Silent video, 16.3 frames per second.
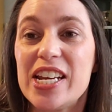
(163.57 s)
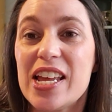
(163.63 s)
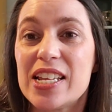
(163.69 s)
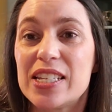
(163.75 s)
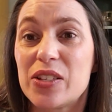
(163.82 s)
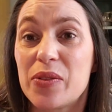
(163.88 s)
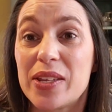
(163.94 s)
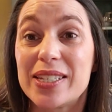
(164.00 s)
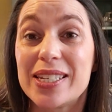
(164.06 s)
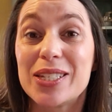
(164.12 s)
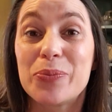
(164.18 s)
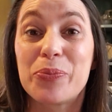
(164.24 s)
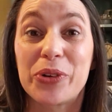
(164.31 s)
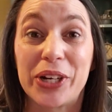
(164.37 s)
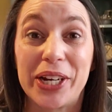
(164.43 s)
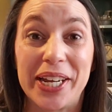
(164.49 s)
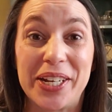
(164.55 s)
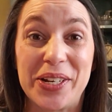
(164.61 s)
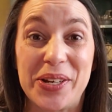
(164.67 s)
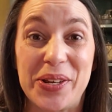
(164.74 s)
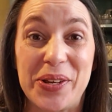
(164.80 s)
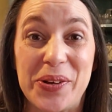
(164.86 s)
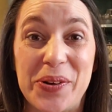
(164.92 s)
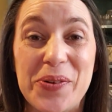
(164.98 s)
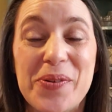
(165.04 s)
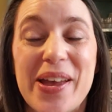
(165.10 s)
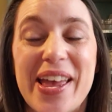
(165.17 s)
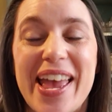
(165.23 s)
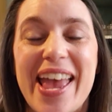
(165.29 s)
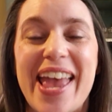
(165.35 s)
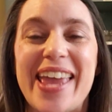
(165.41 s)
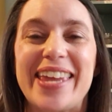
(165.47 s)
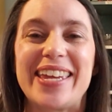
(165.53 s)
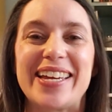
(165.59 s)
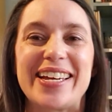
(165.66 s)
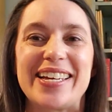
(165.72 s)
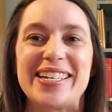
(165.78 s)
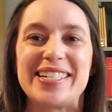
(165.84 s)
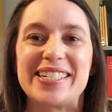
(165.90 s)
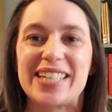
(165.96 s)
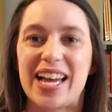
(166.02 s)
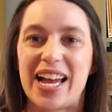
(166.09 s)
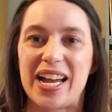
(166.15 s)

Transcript: And so this is brand new, and